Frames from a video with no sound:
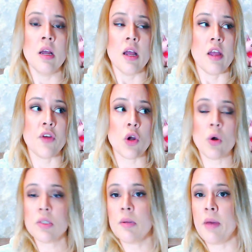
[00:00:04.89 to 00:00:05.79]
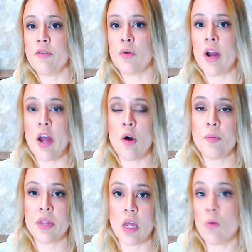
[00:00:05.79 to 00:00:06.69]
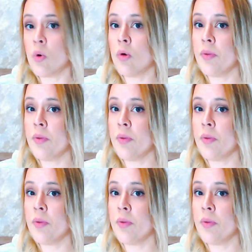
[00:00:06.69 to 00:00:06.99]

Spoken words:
if I call somebody for help, they will be